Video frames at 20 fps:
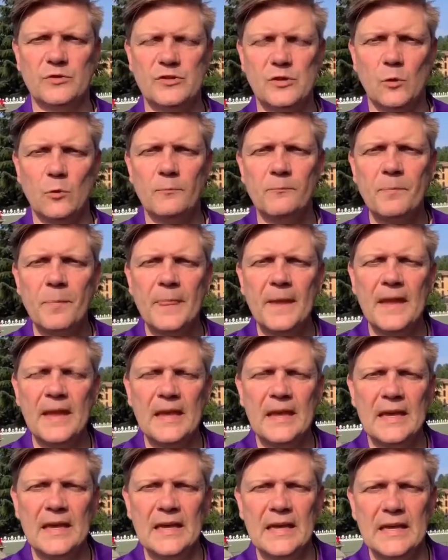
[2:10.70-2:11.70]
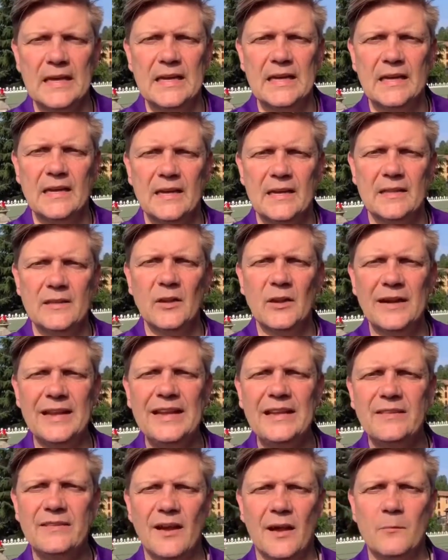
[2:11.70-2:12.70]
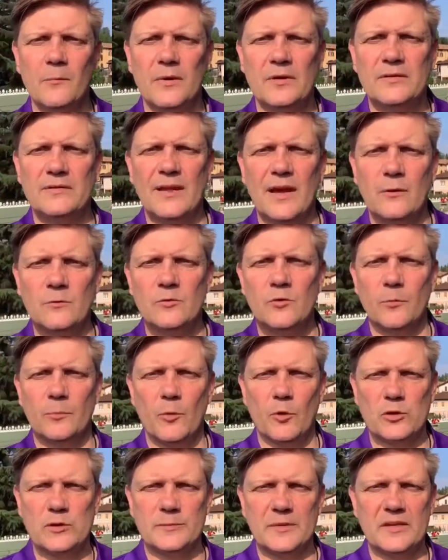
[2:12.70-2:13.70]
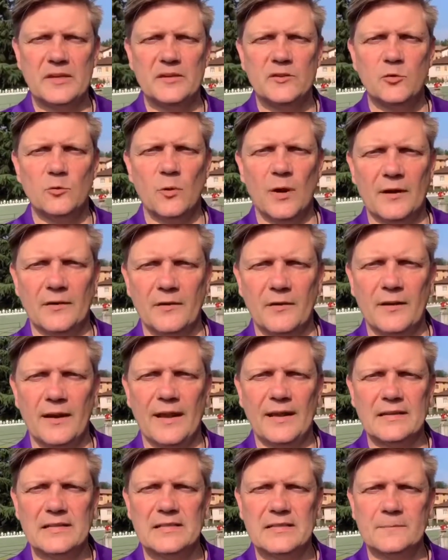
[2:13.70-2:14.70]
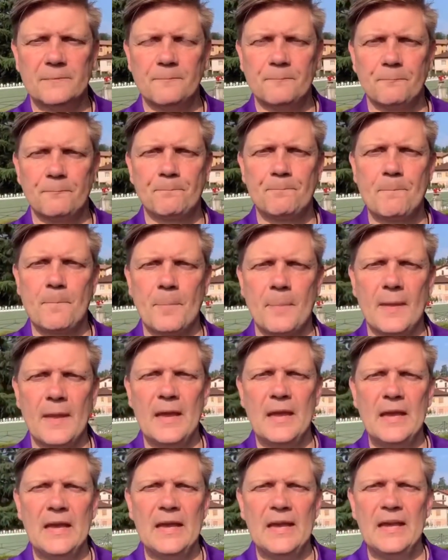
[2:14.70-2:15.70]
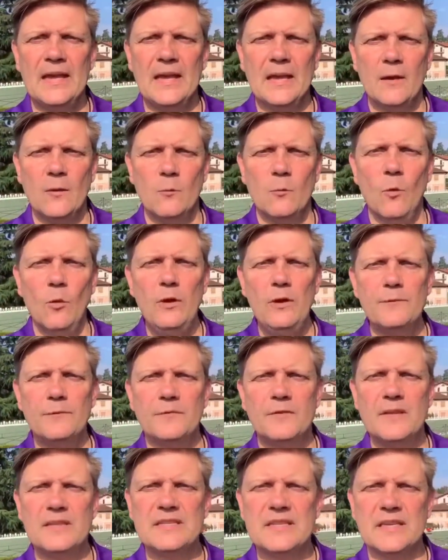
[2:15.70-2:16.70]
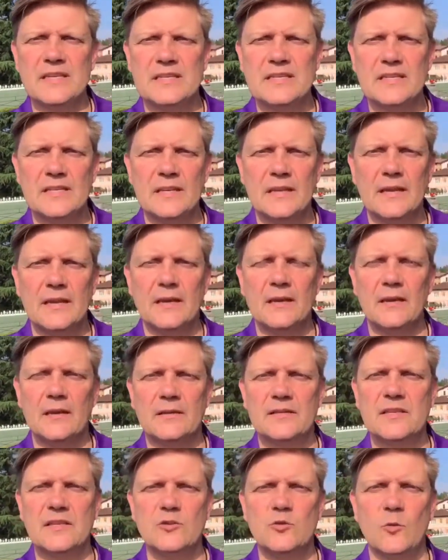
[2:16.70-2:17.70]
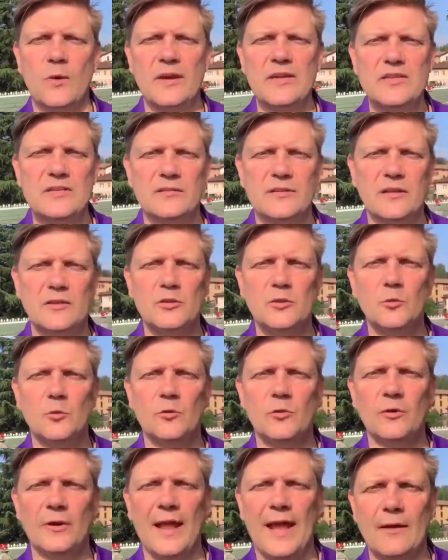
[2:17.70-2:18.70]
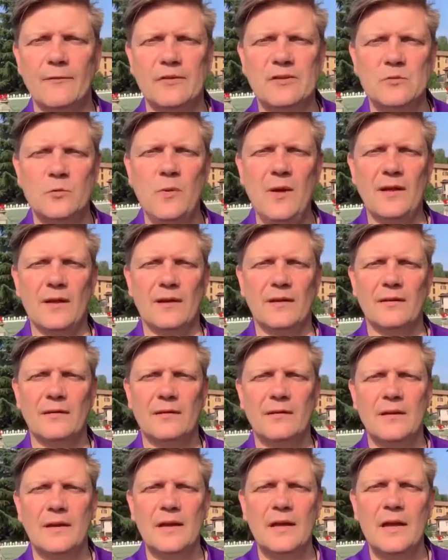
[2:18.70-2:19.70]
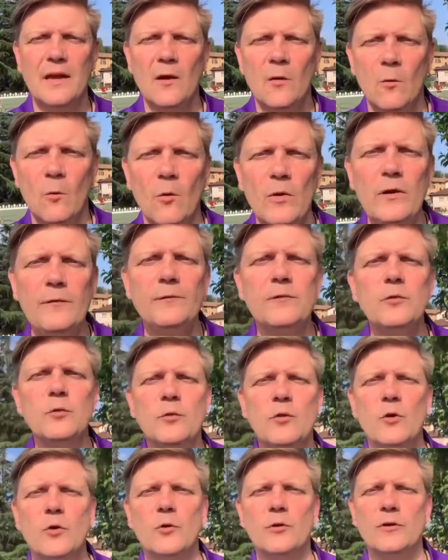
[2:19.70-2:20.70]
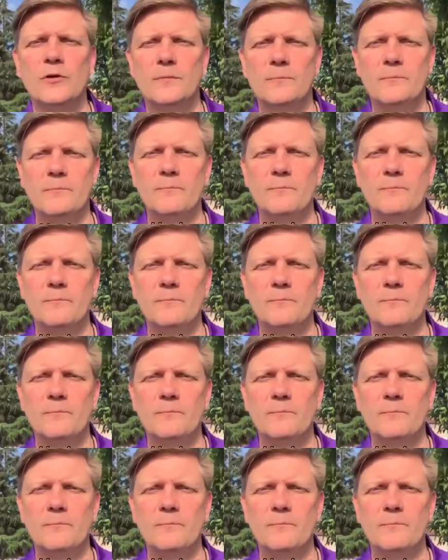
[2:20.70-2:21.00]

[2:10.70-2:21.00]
So the lead time went down to approximately 200 days. What if this is a situation that you could have as well? What if you could